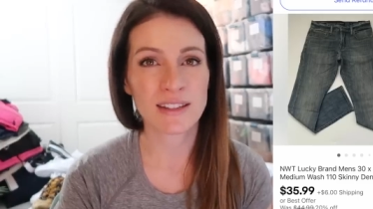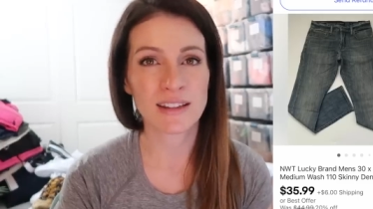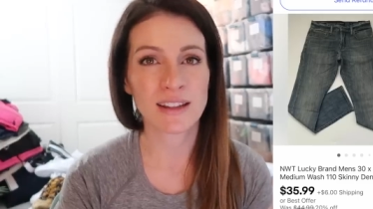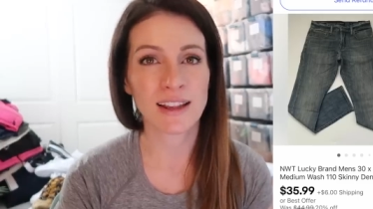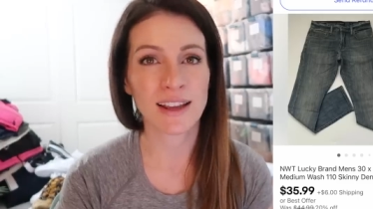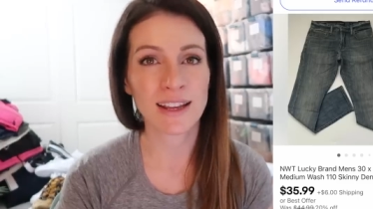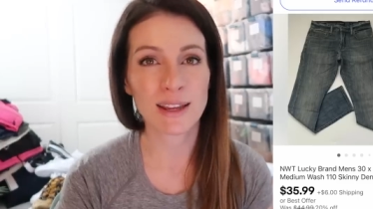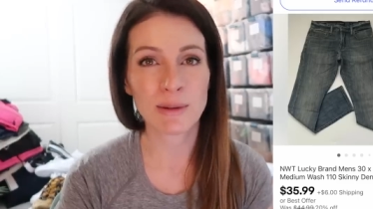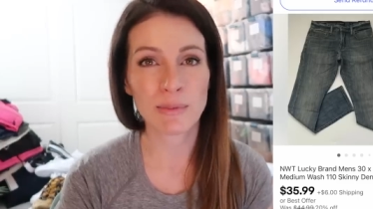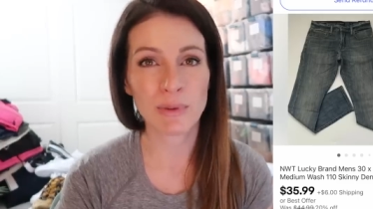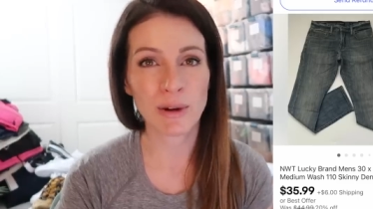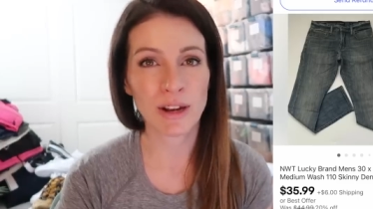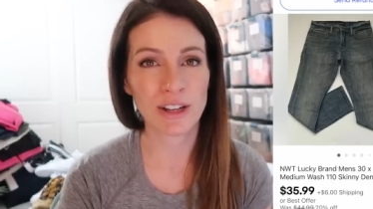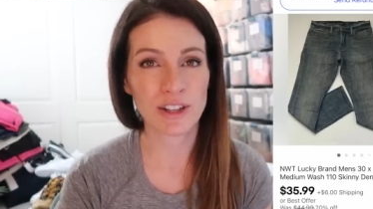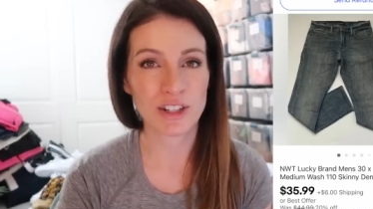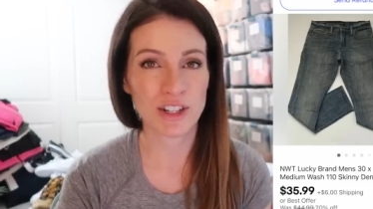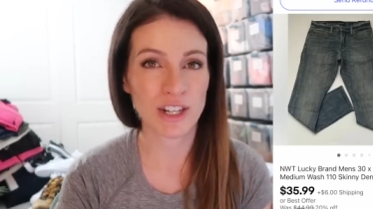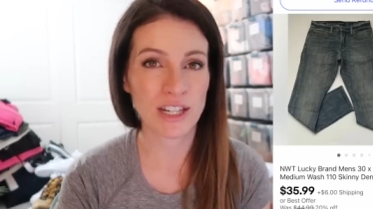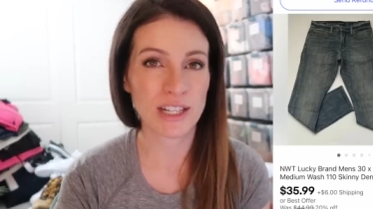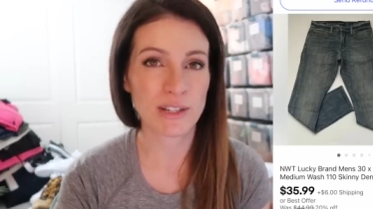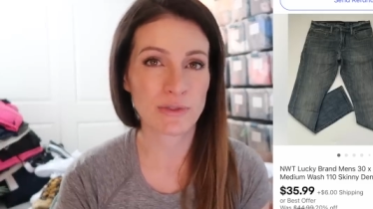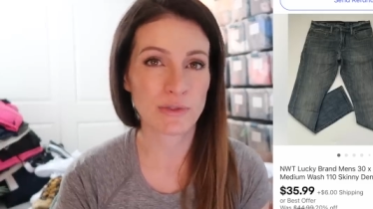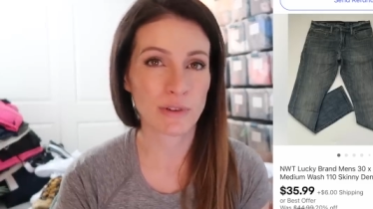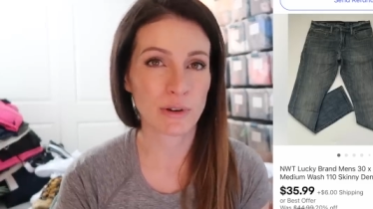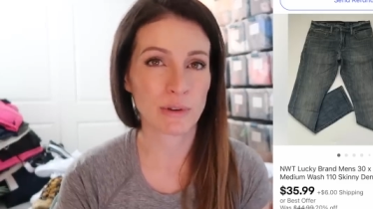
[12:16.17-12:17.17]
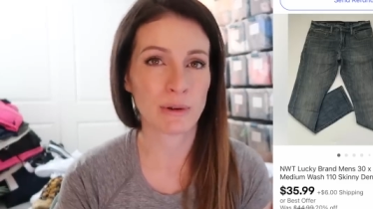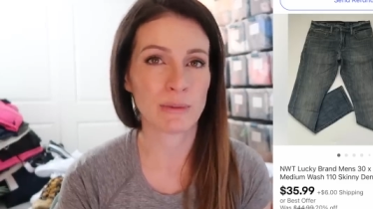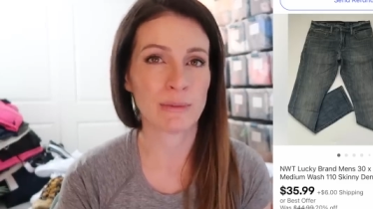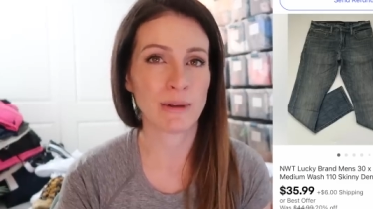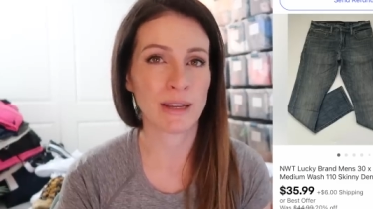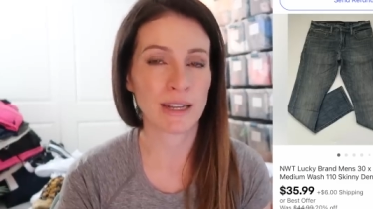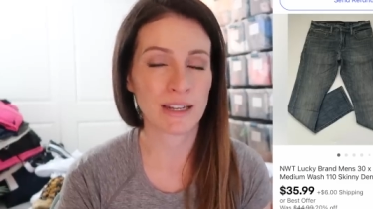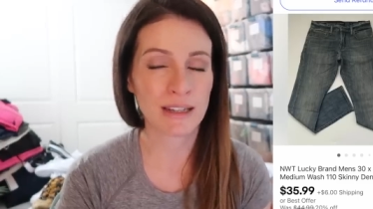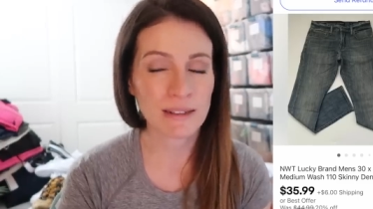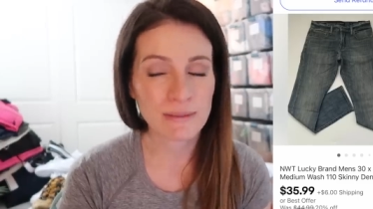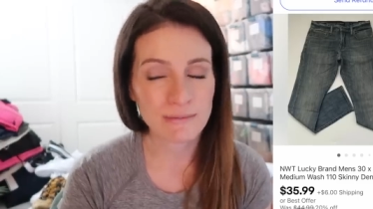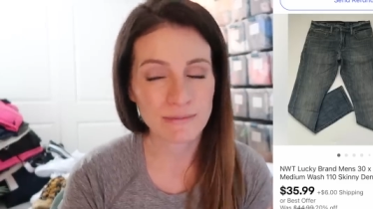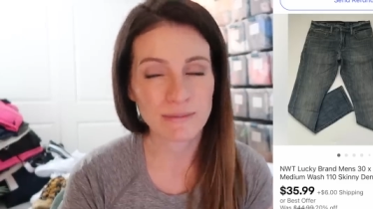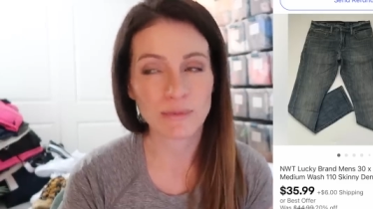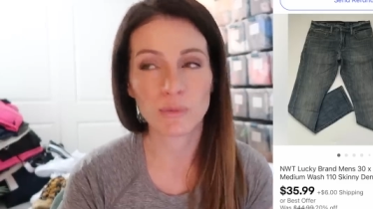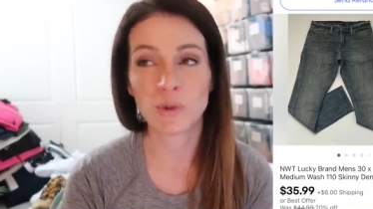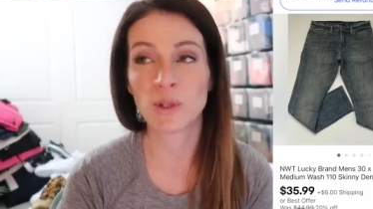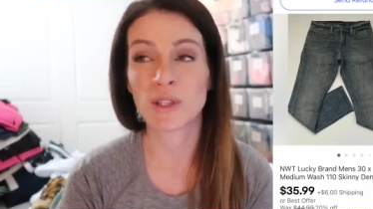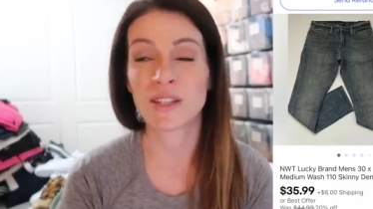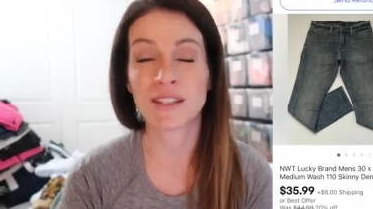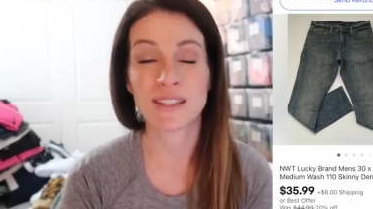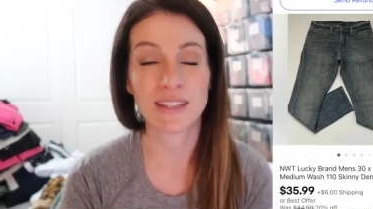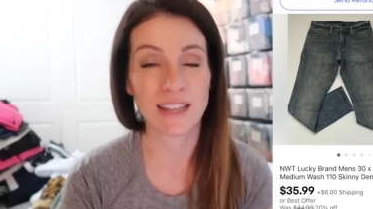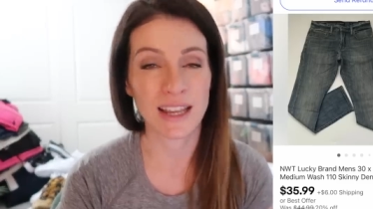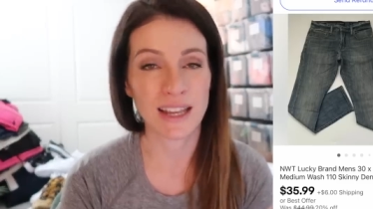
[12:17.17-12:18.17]
The Lucky Brand jeans for women
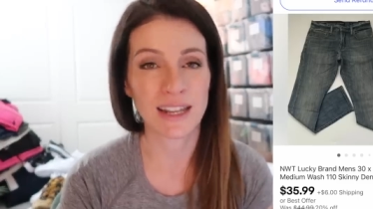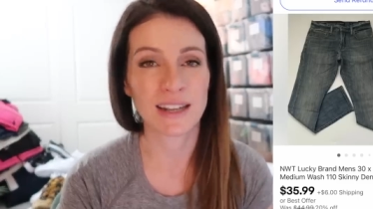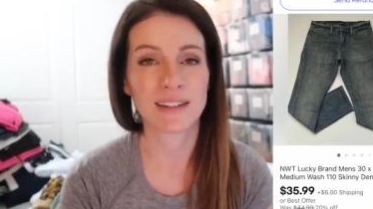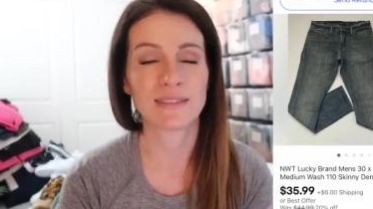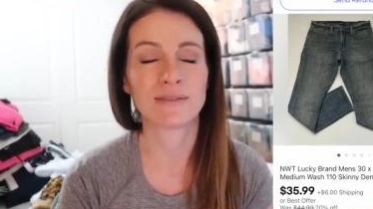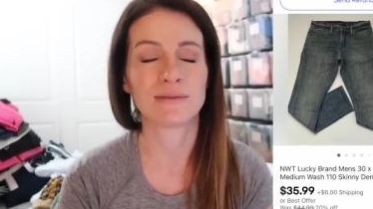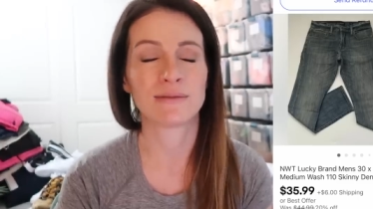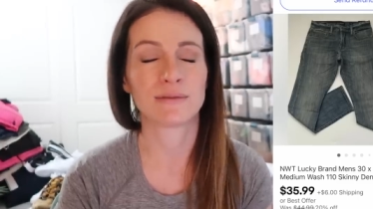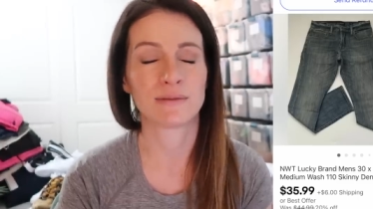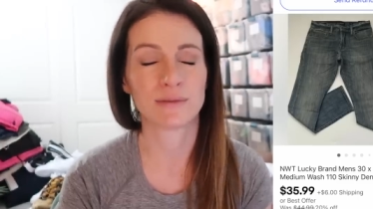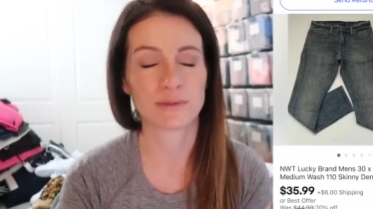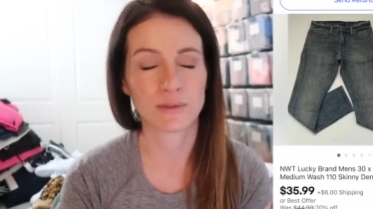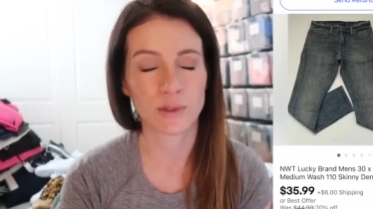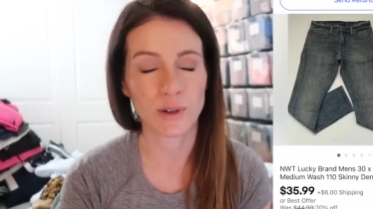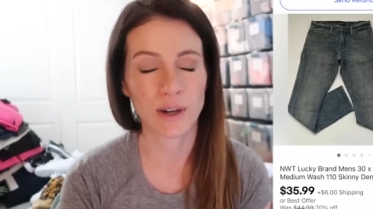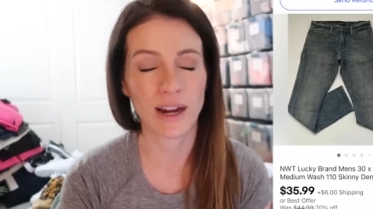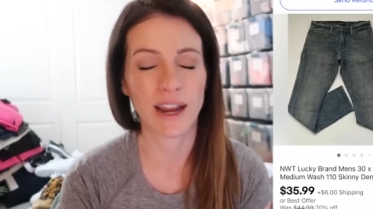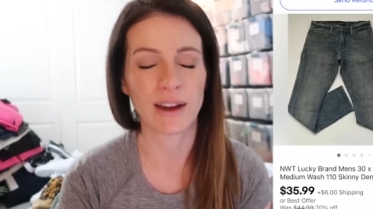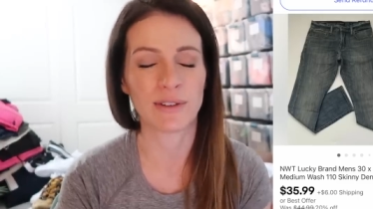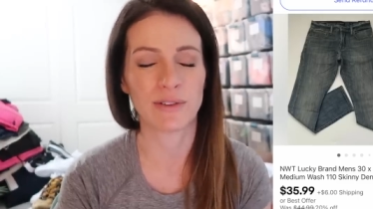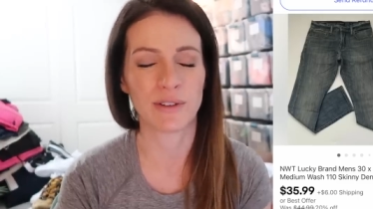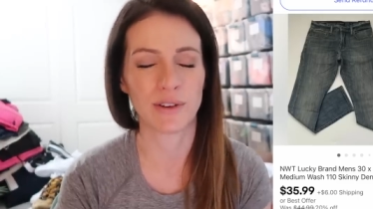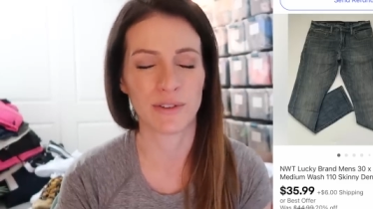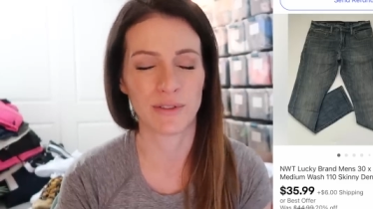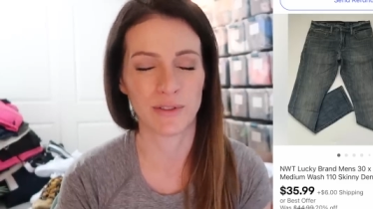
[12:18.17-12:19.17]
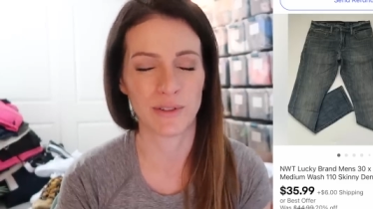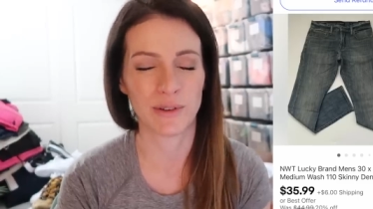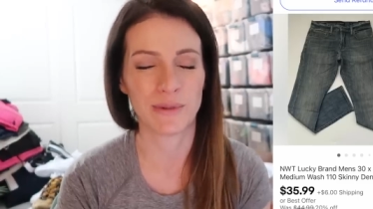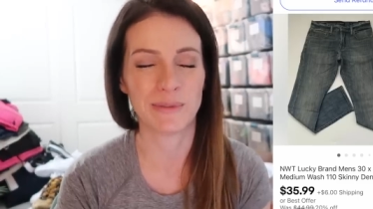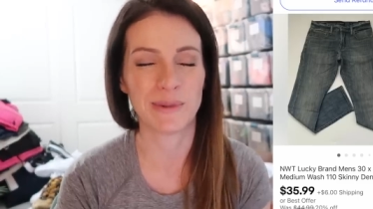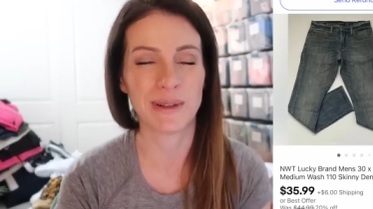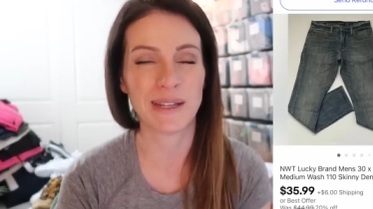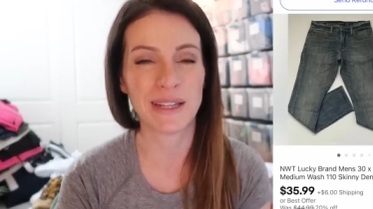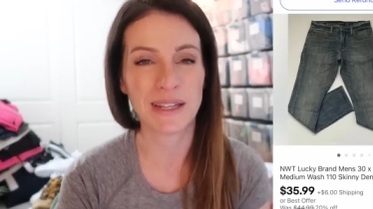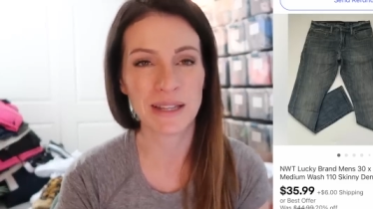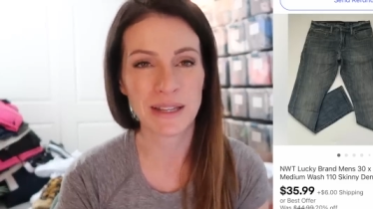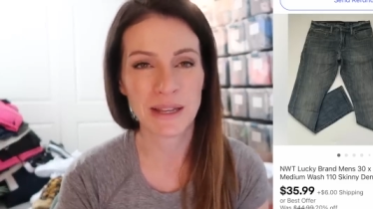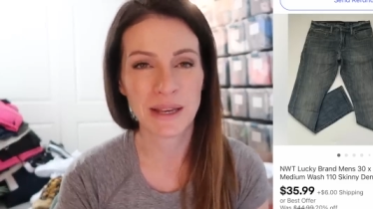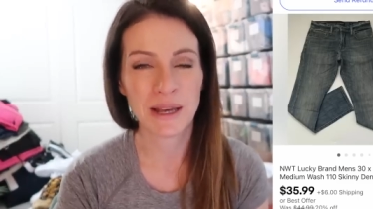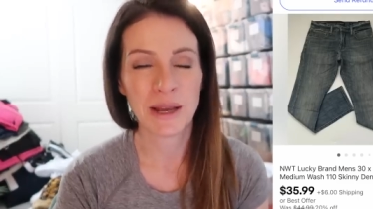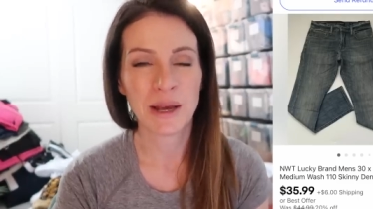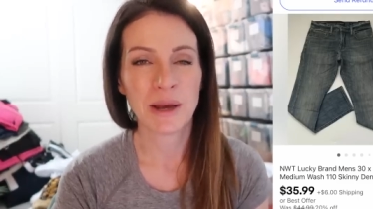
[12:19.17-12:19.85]
will sit forever for me,